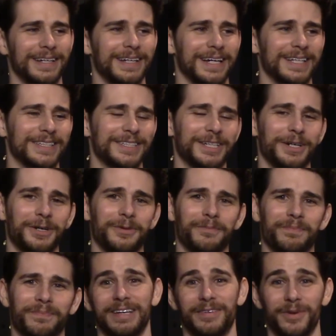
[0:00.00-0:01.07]
And so
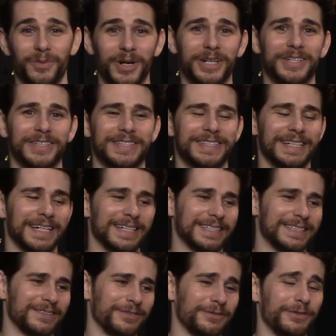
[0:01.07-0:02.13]
if you want good
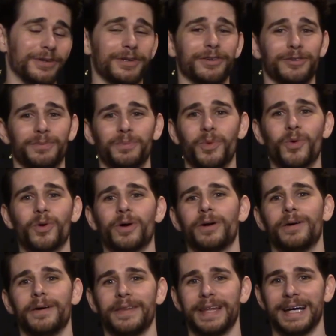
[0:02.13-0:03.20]
sex, focus more
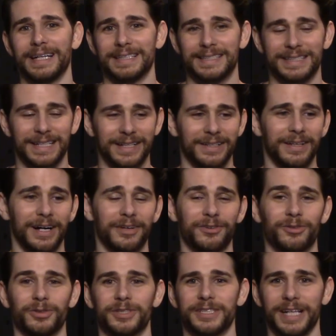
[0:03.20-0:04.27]
on that
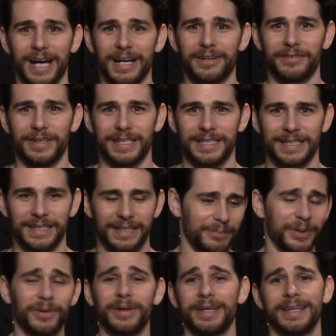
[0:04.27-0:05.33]
psychological side of it,
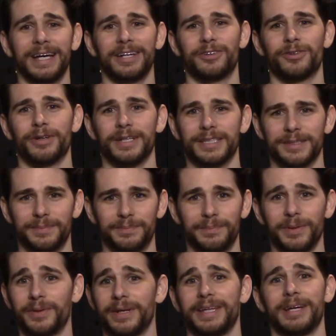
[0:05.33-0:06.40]
building that trust,
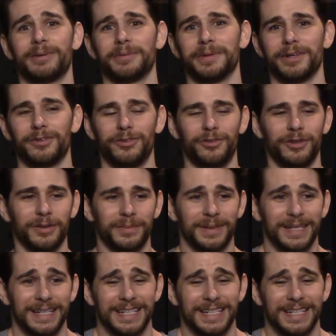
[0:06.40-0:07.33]
building that relationship,